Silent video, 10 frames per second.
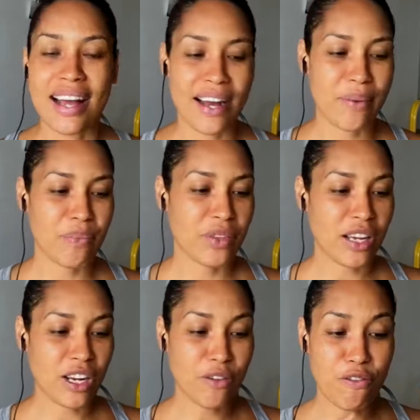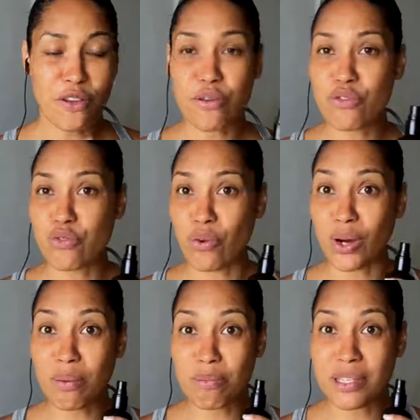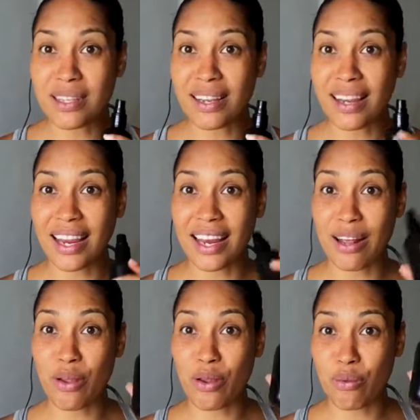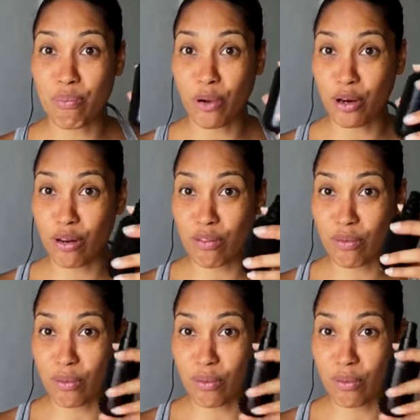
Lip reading: A few drops in a bottle of